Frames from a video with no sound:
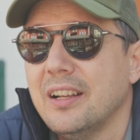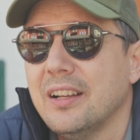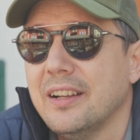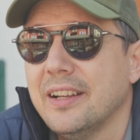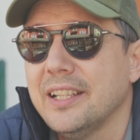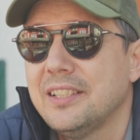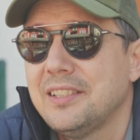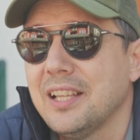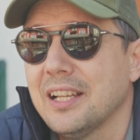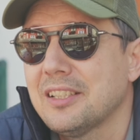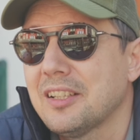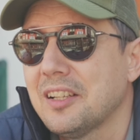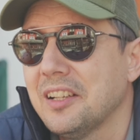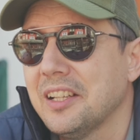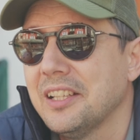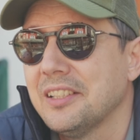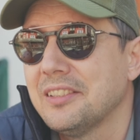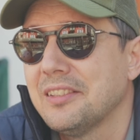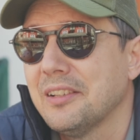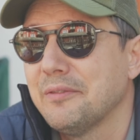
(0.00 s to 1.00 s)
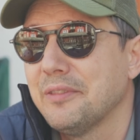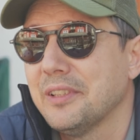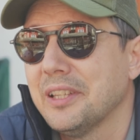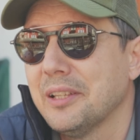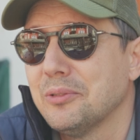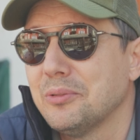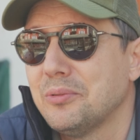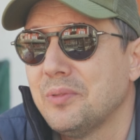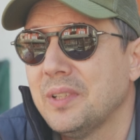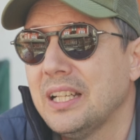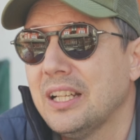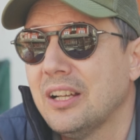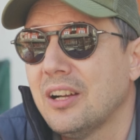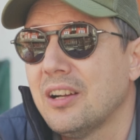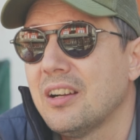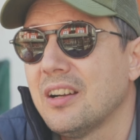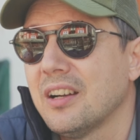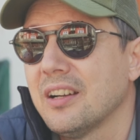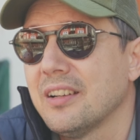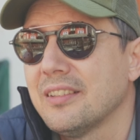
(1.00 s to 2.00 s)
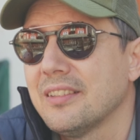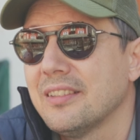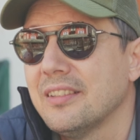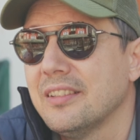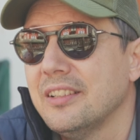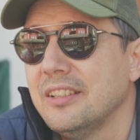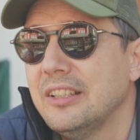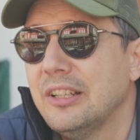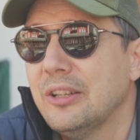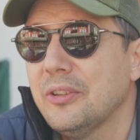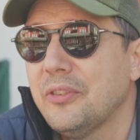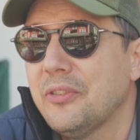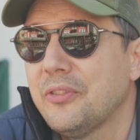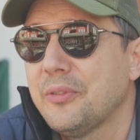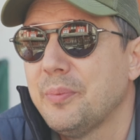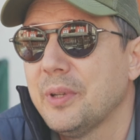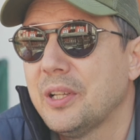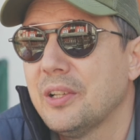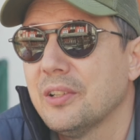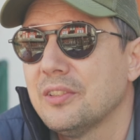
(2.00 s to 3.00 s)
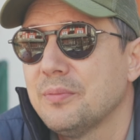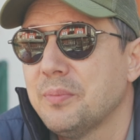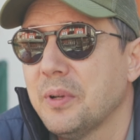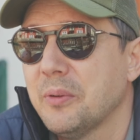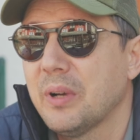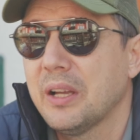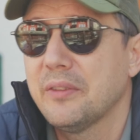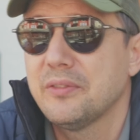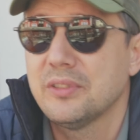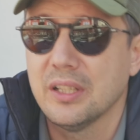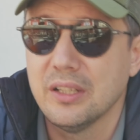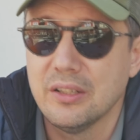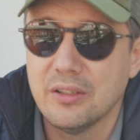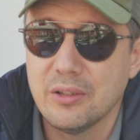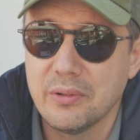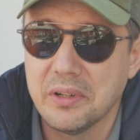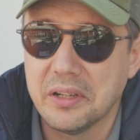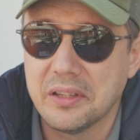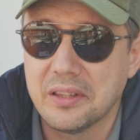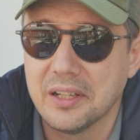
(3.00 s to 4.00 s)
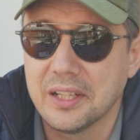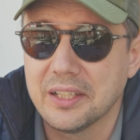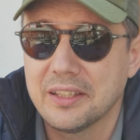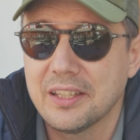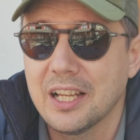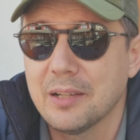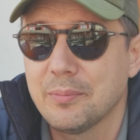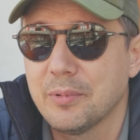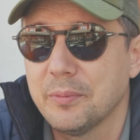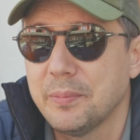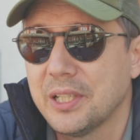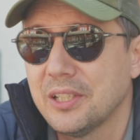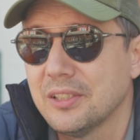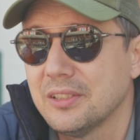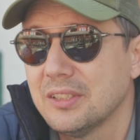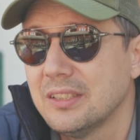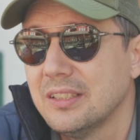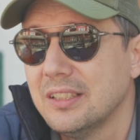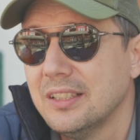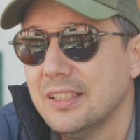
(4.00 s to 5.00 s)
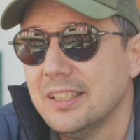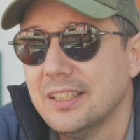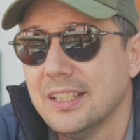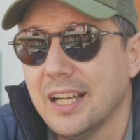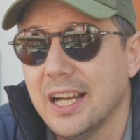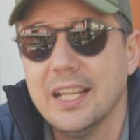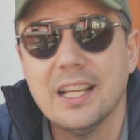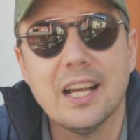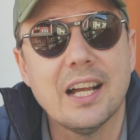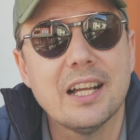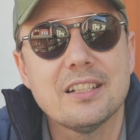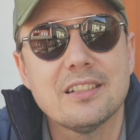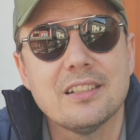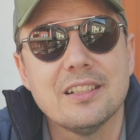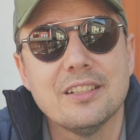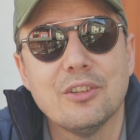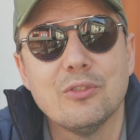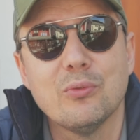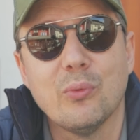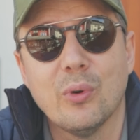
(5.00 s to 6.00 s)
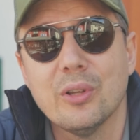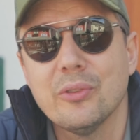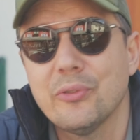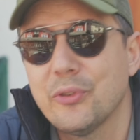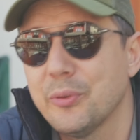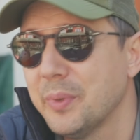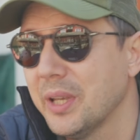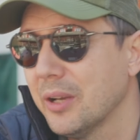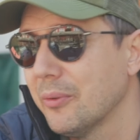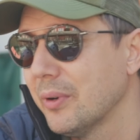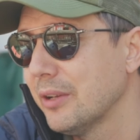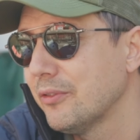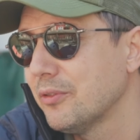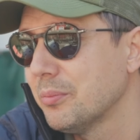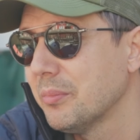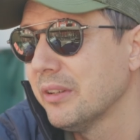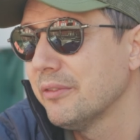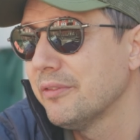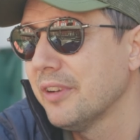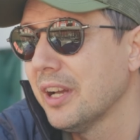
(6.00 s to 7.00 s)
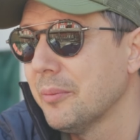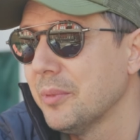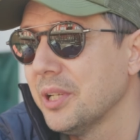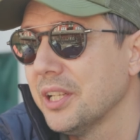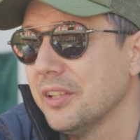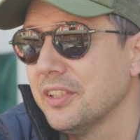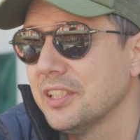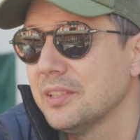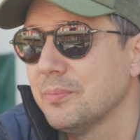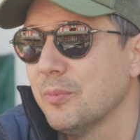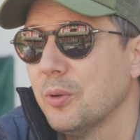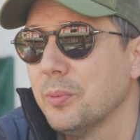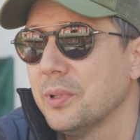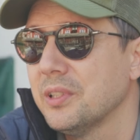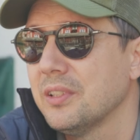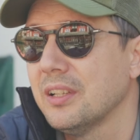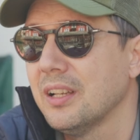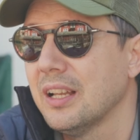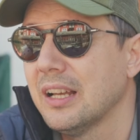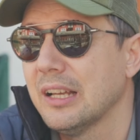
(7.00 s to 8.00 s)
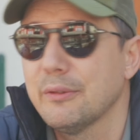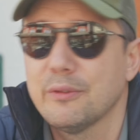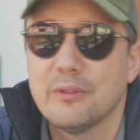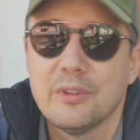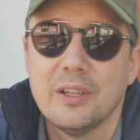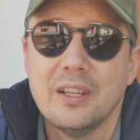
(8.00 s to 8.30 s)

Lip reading: It's actually something that was really hard, not because my wife said no or anything like that, but because I actually don't want to be away from my family in this moment in life.